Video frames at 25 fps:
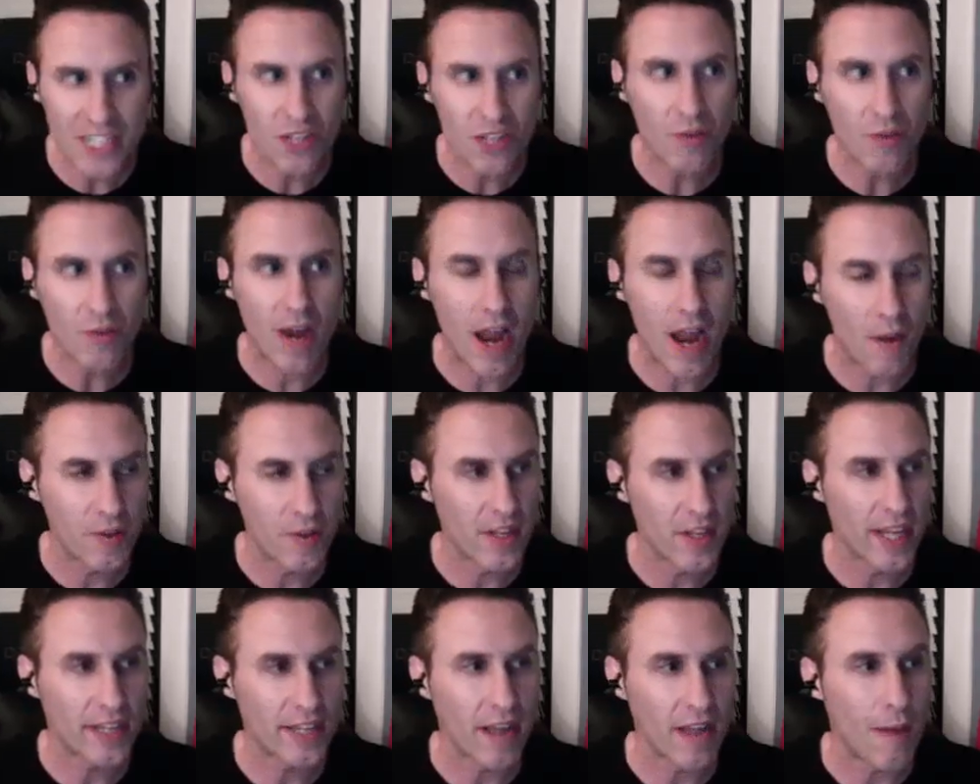around when,
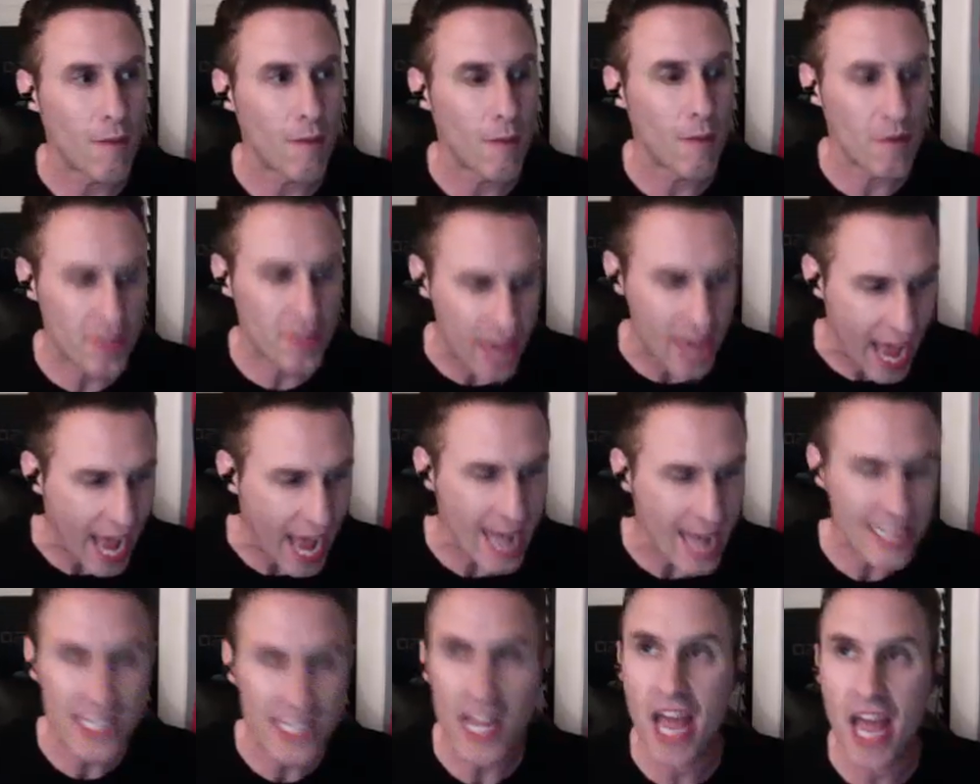like, I remember
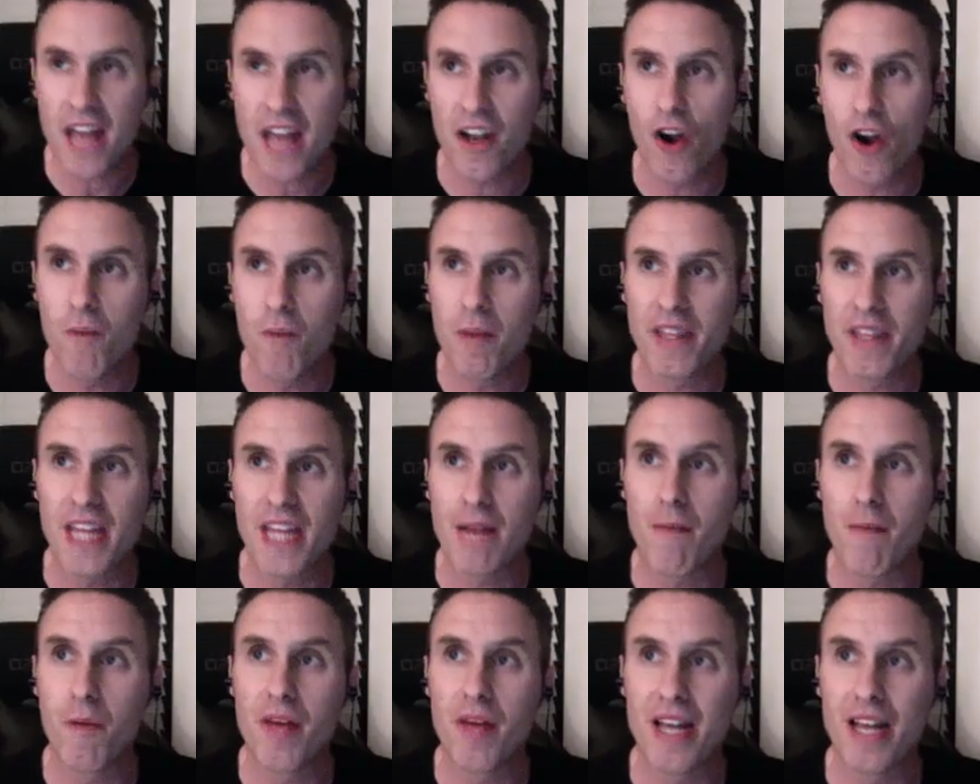that. And our big thing, I
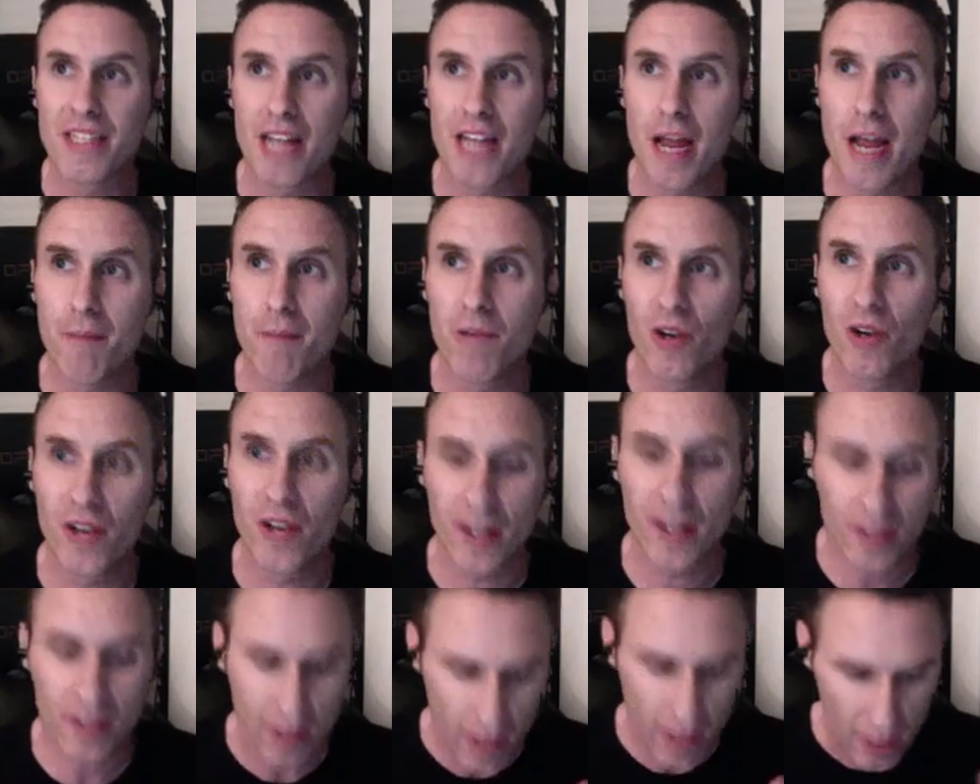remember that time
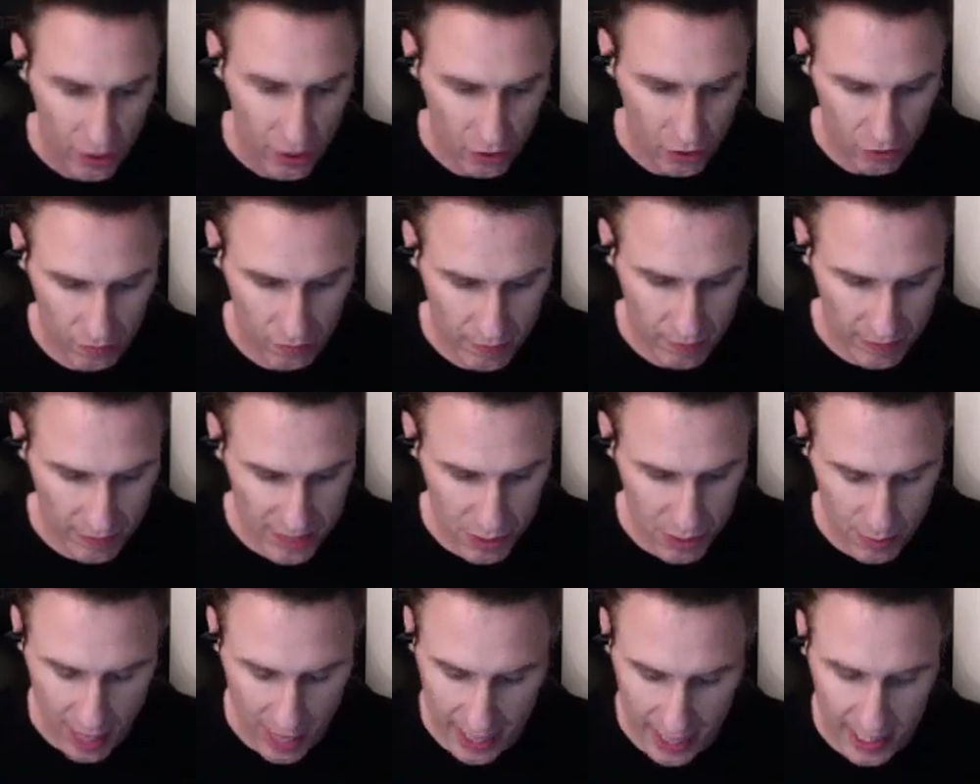period, since
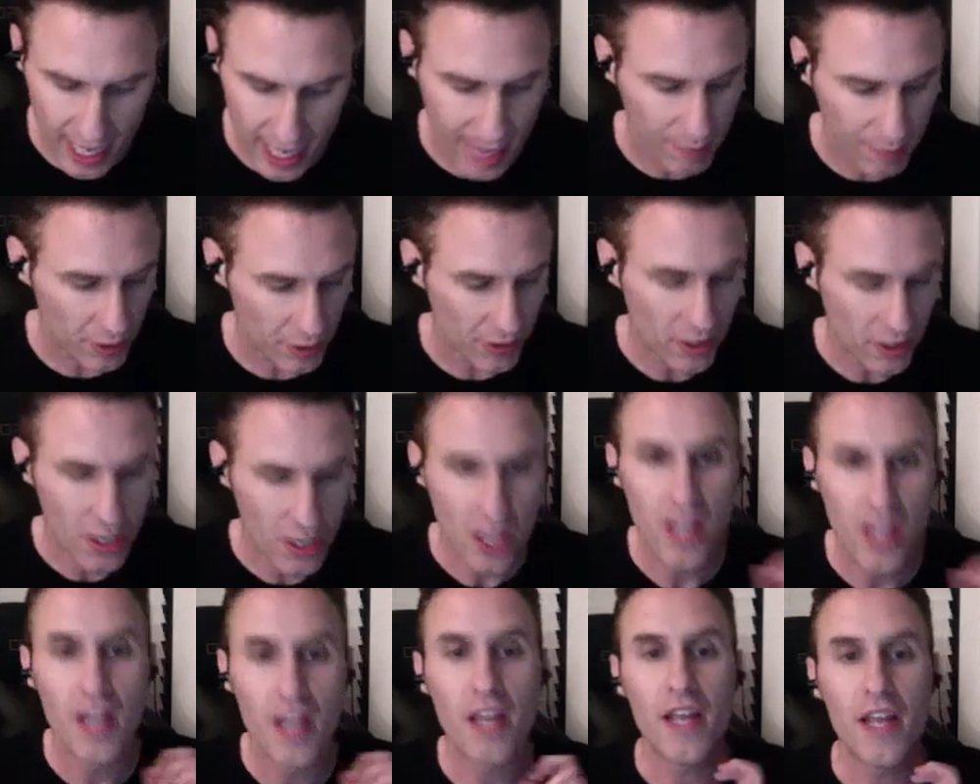we had cable,
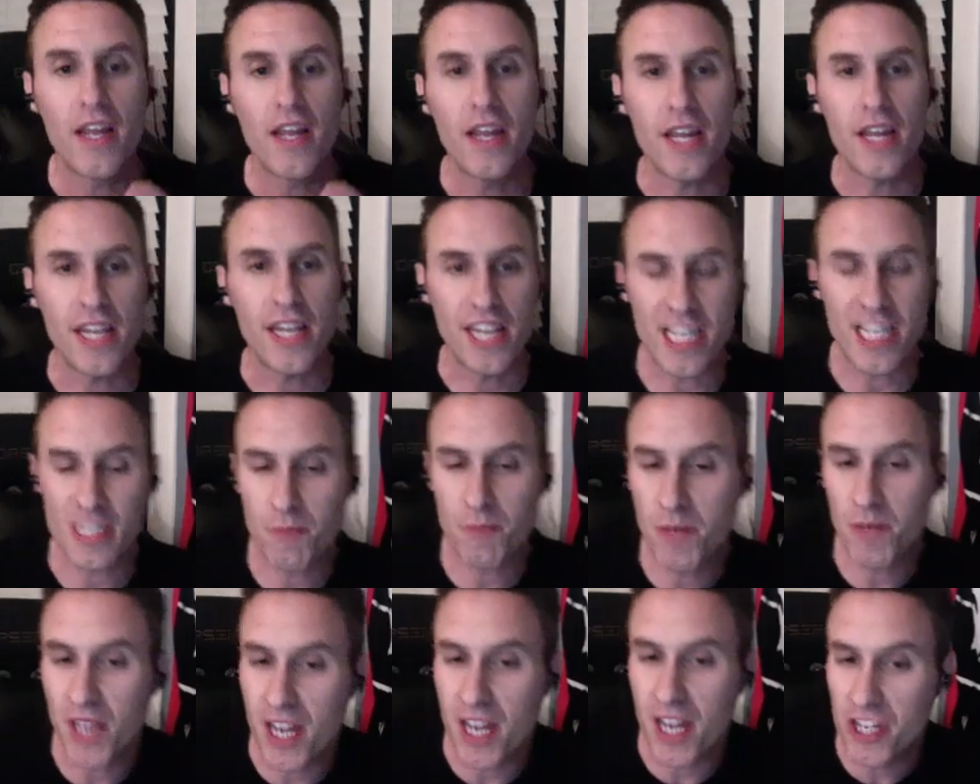
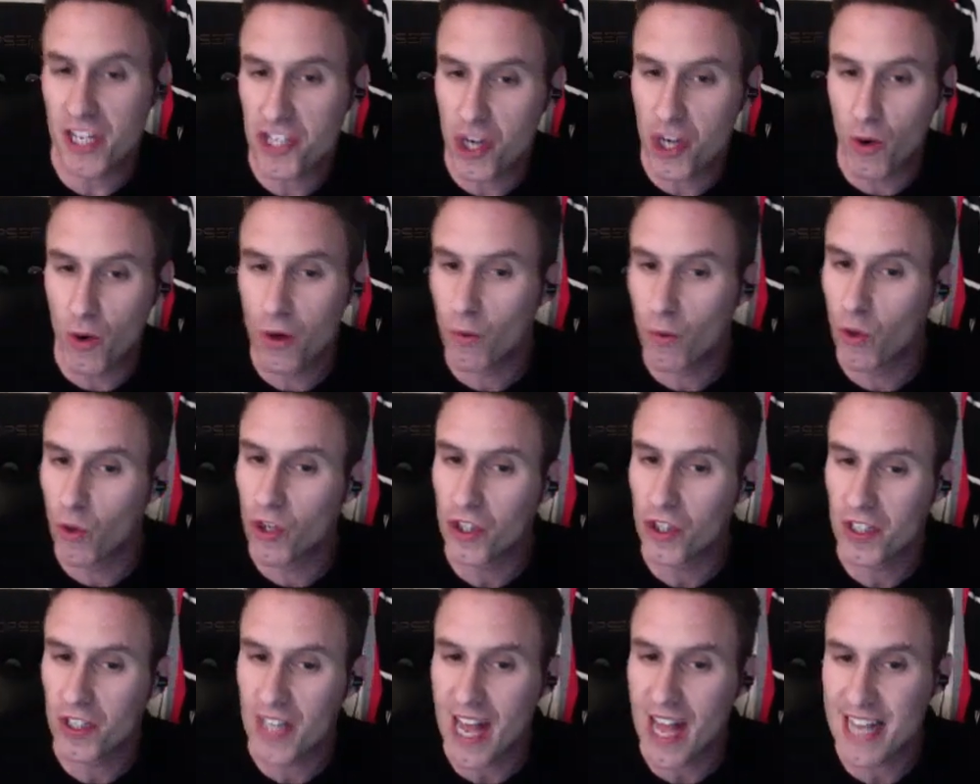ESPN showing World
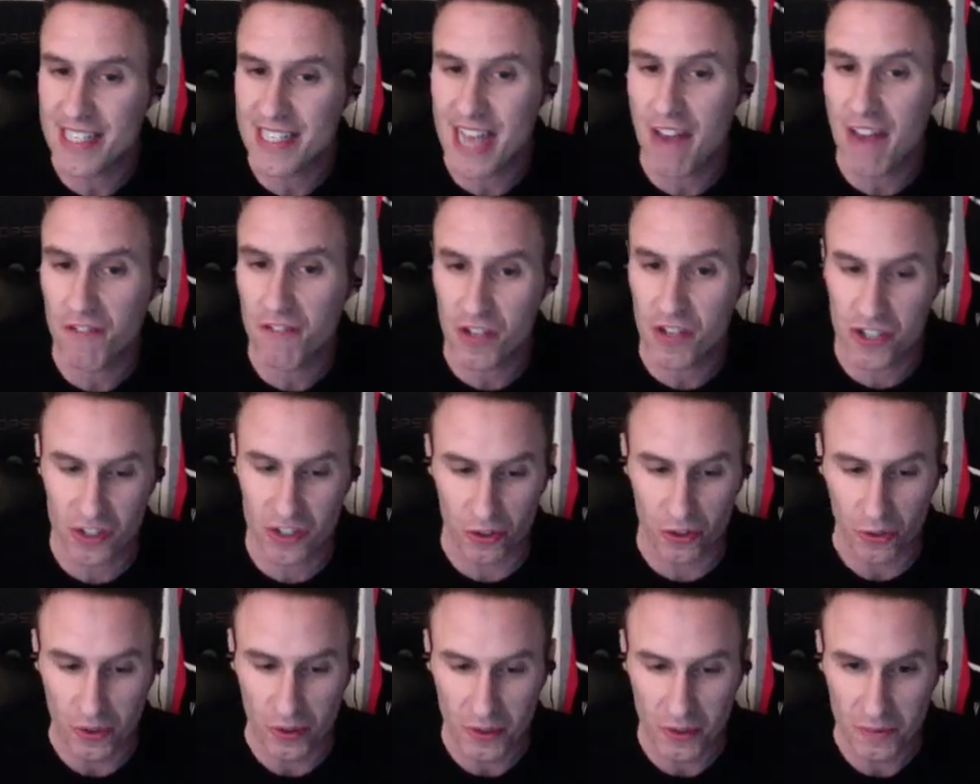Class after
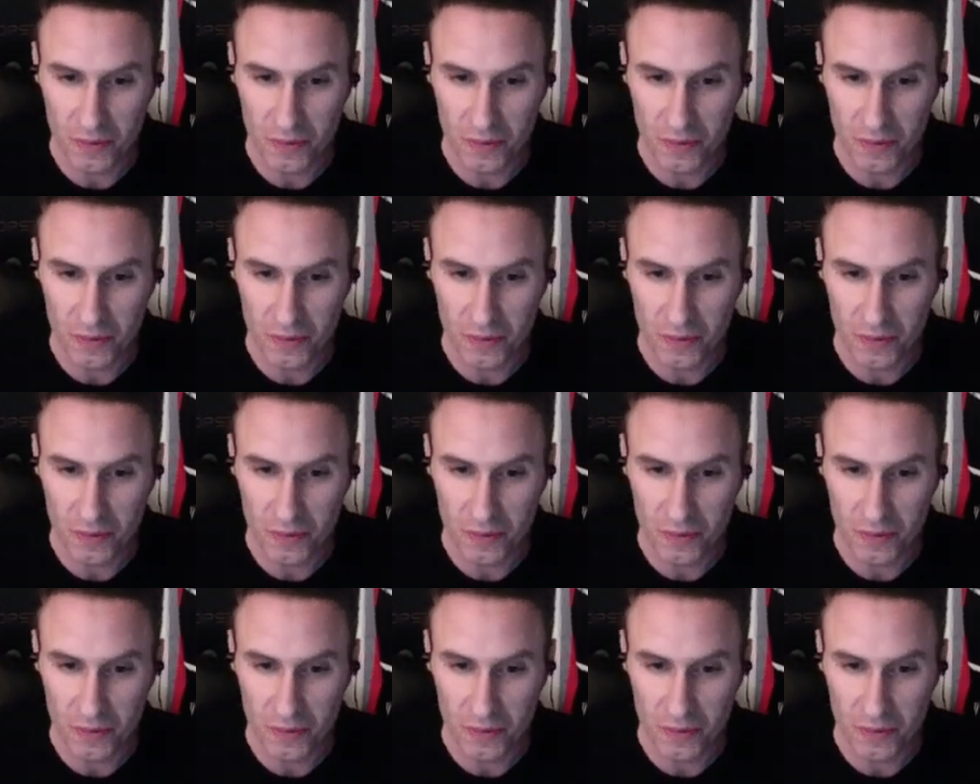school.